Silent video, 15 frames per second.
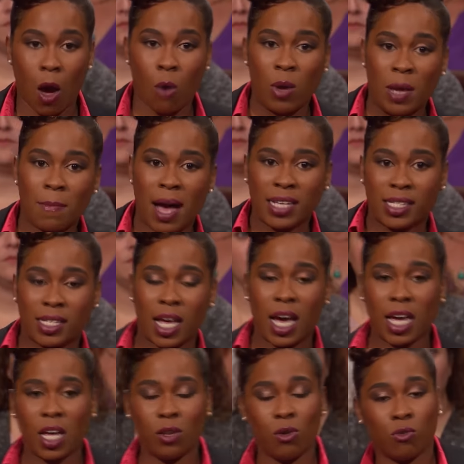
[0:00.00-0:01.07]
Oh, he my
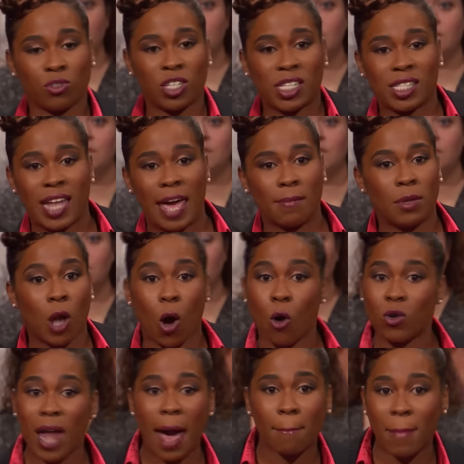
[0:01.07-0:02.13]
son. He looked just like me. The
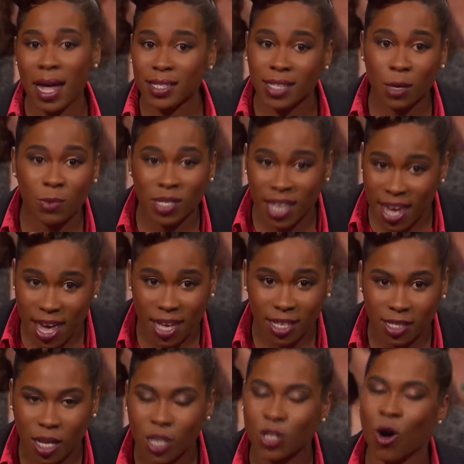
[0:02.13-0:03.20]
whole nine months he was
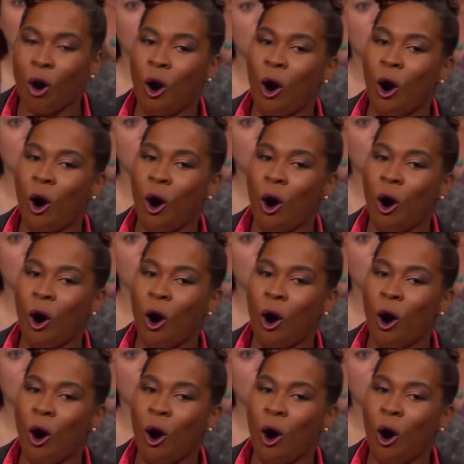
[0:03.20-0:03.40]
his. The